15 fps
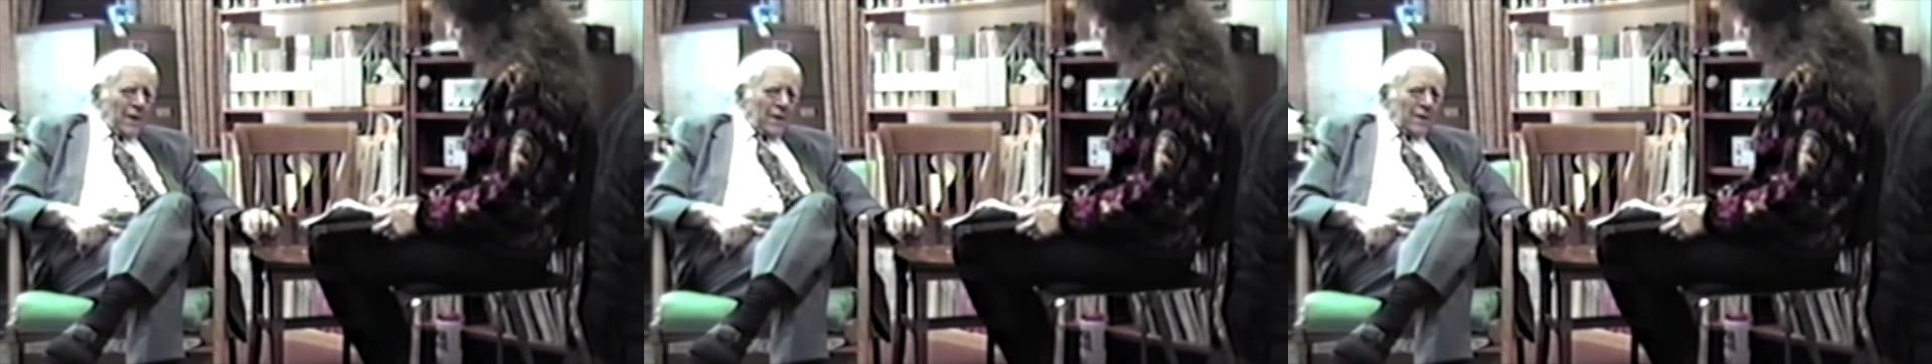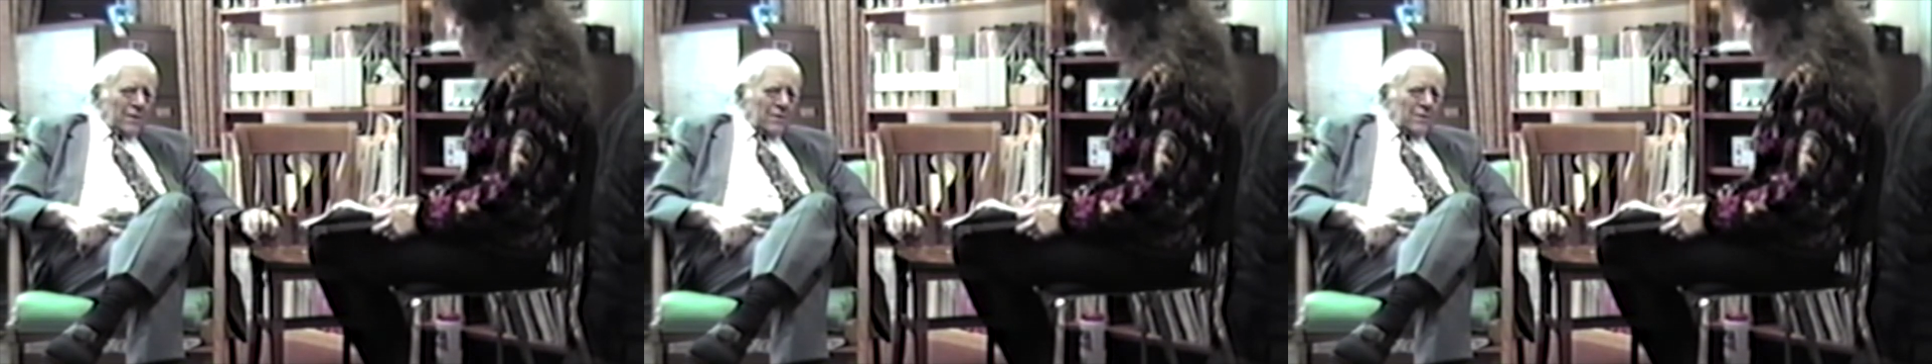
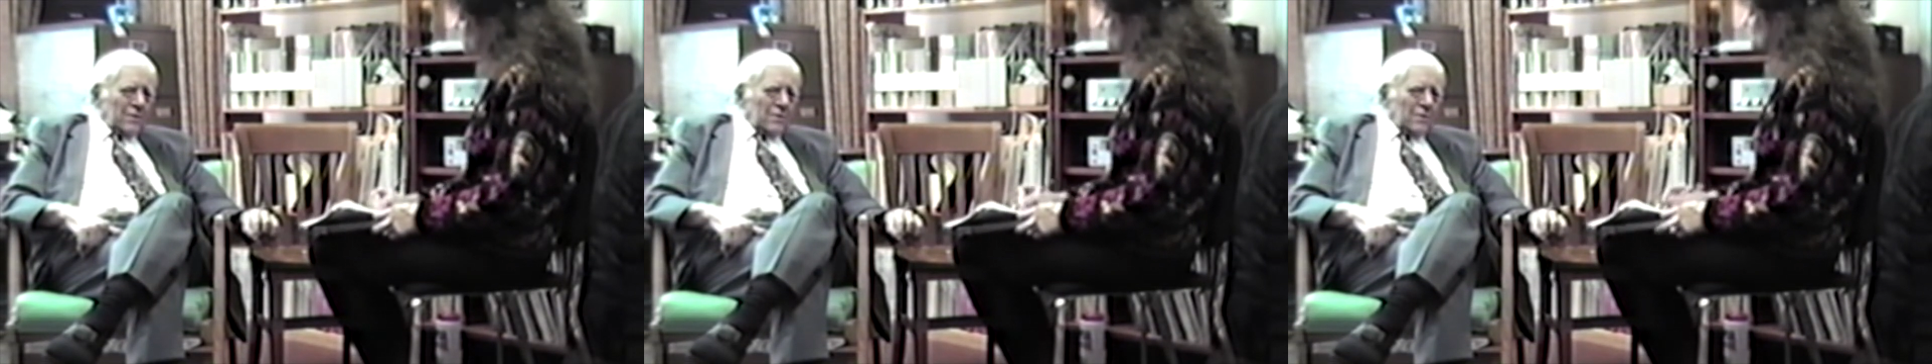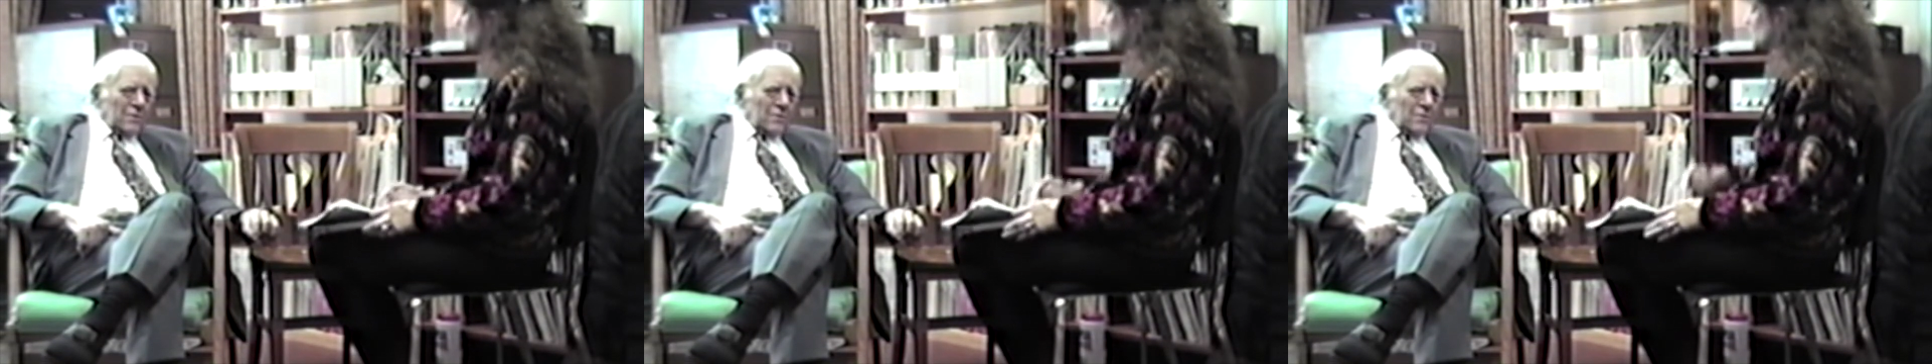
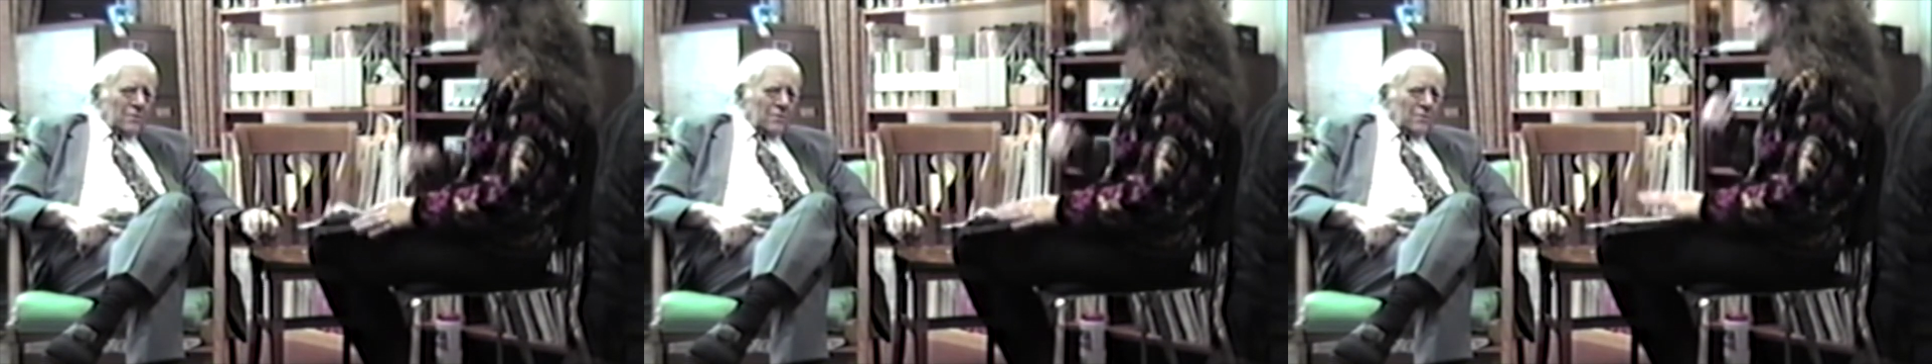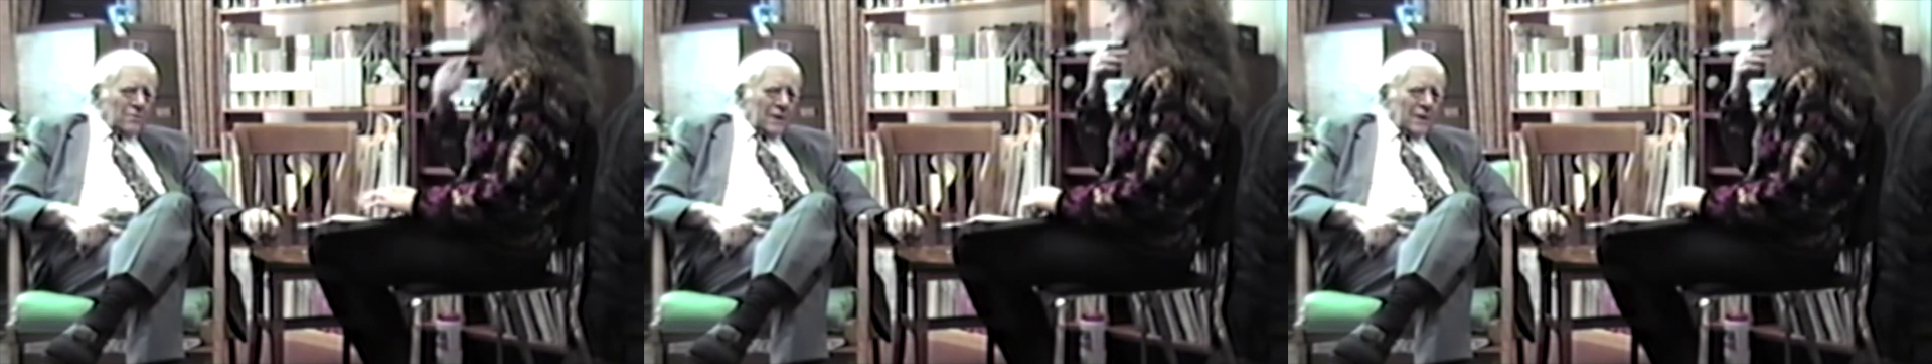who
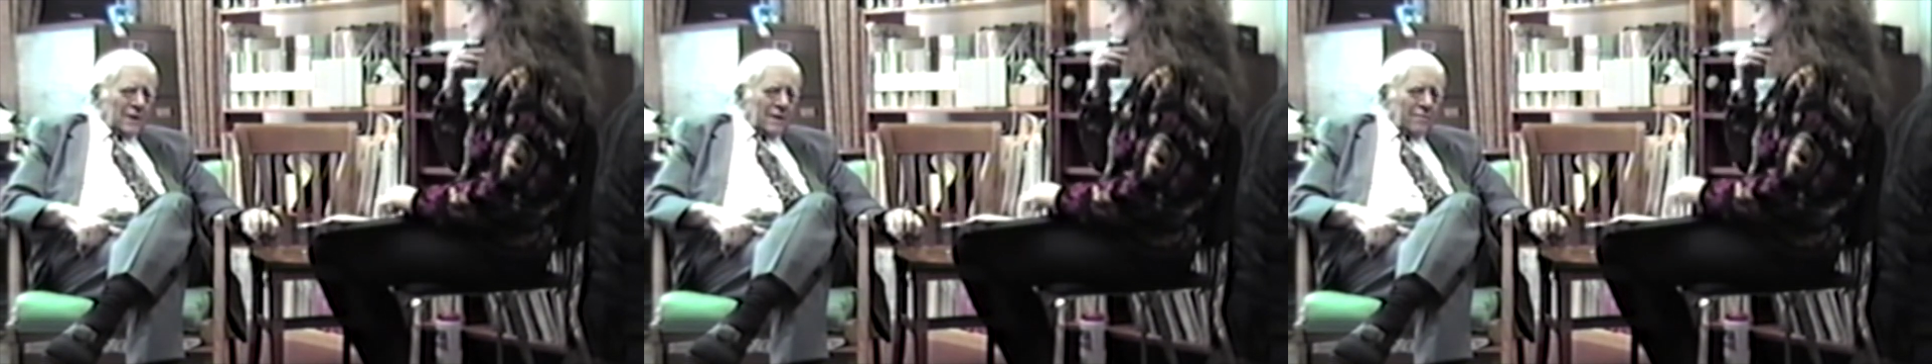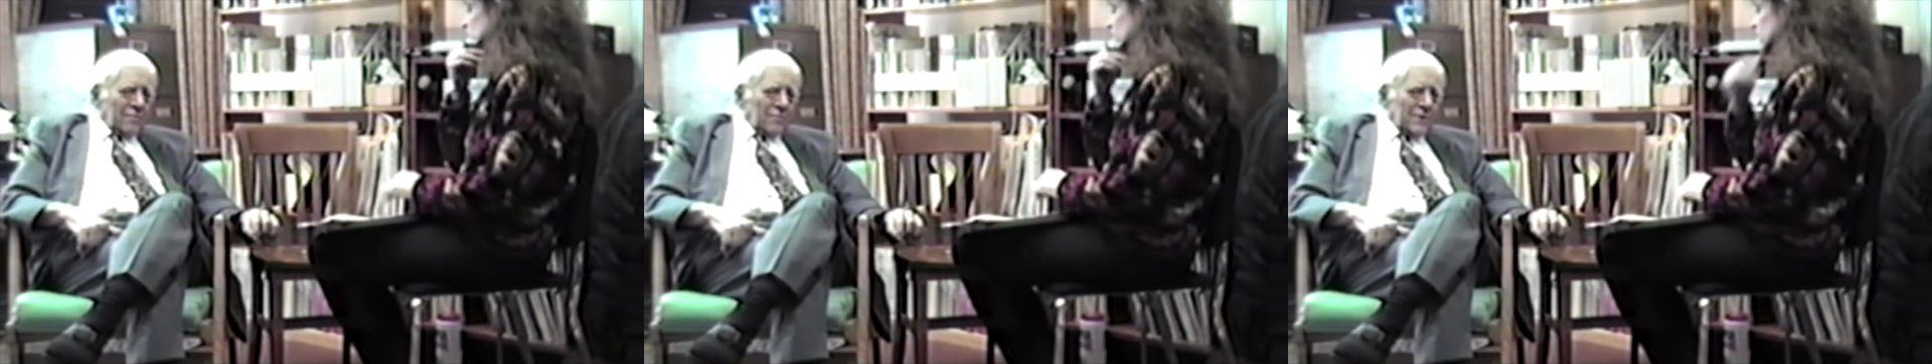had to
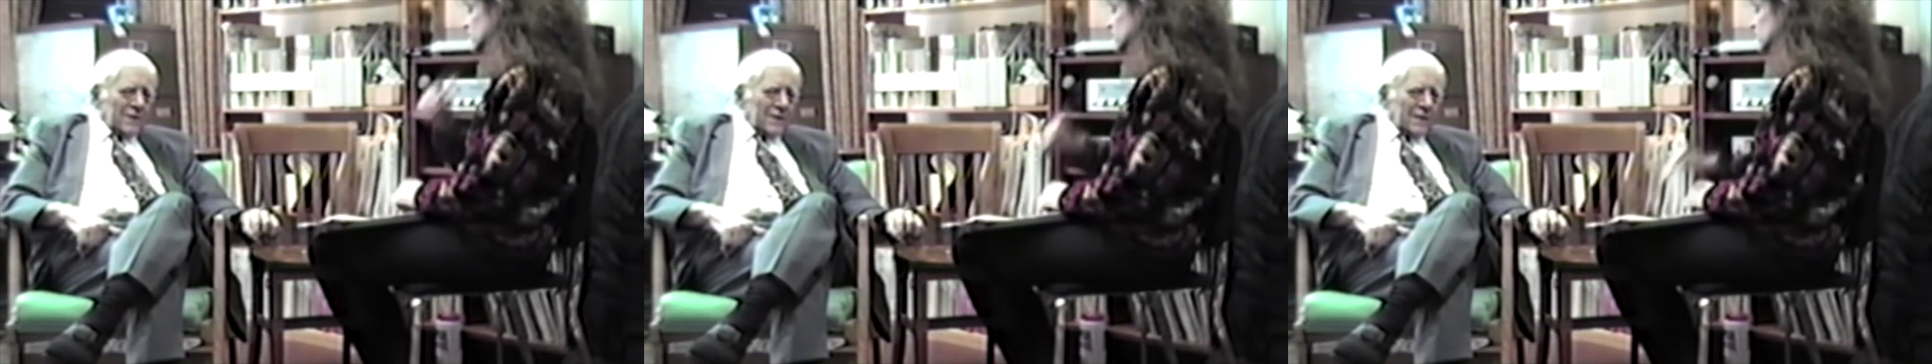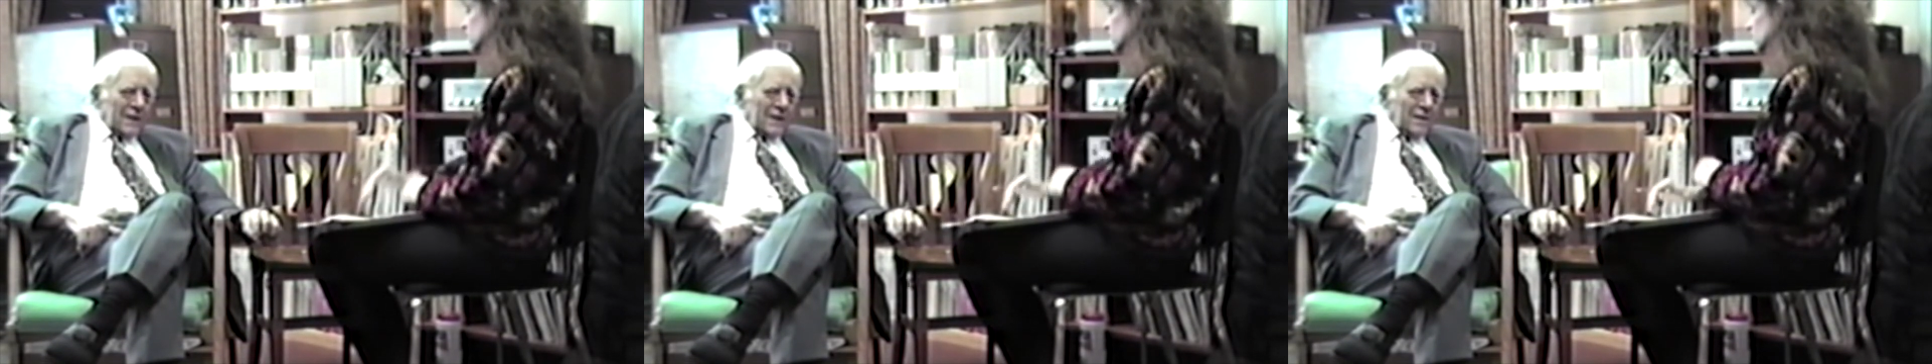give a
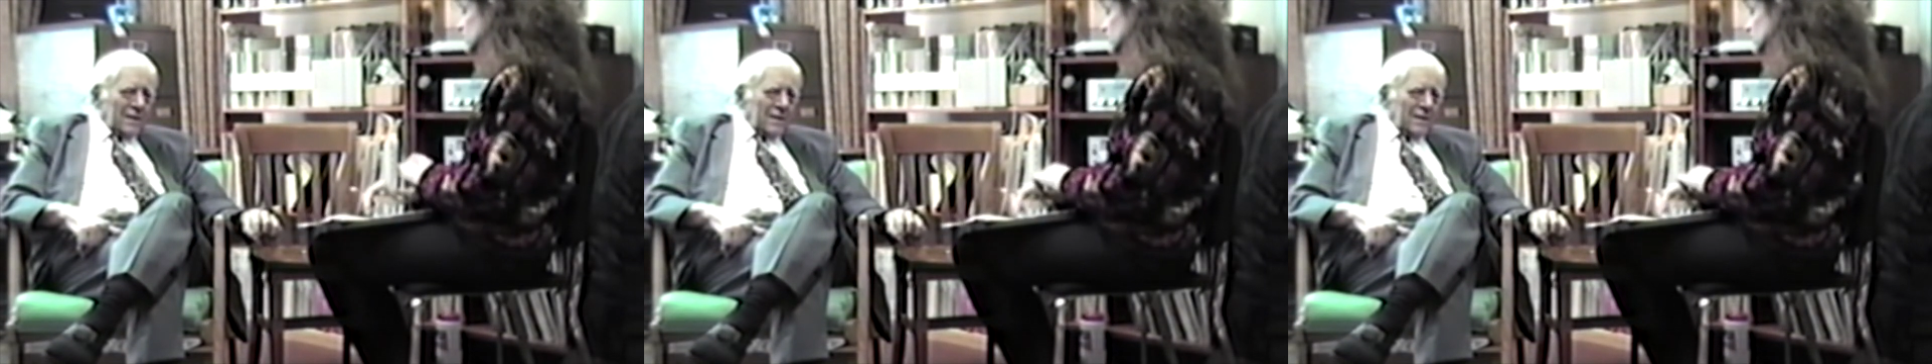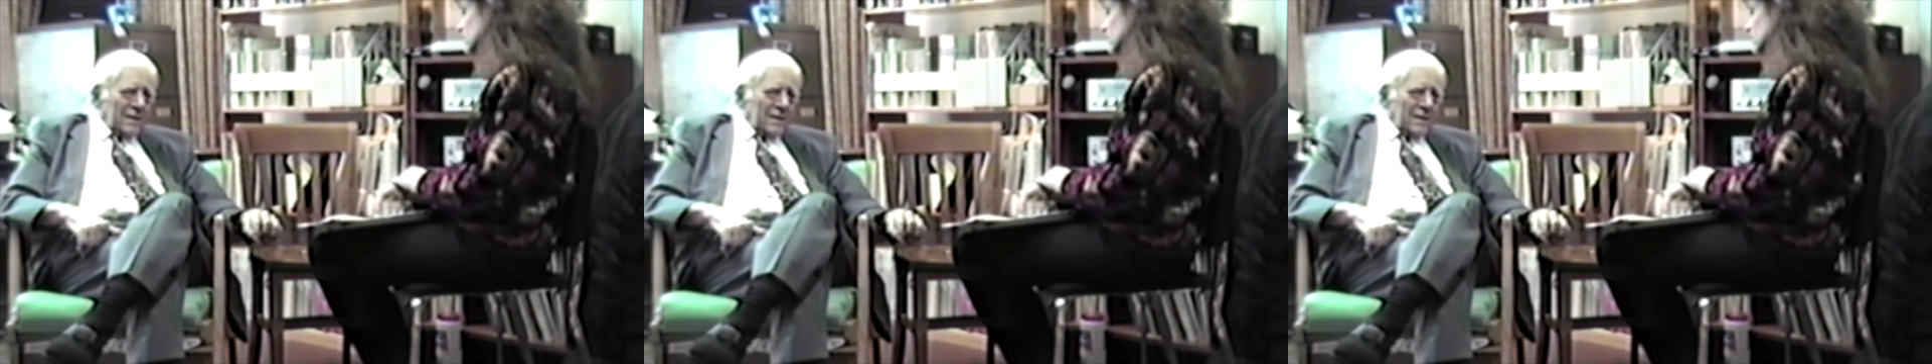recital,